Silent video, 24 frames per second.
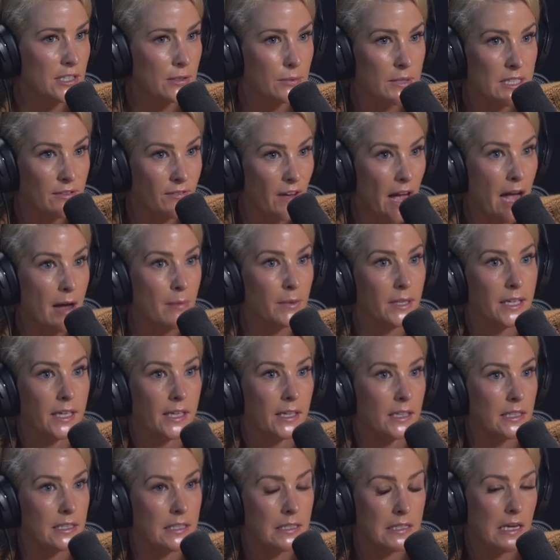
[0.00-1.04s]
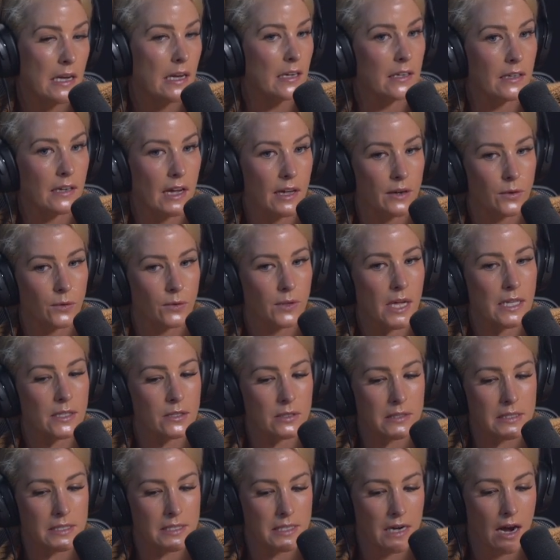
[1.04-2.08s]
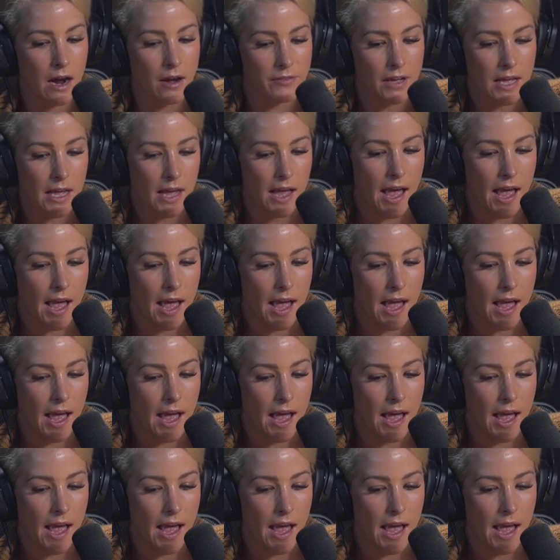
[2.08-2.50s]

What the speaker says: to his family and his son and all that sort of stuff.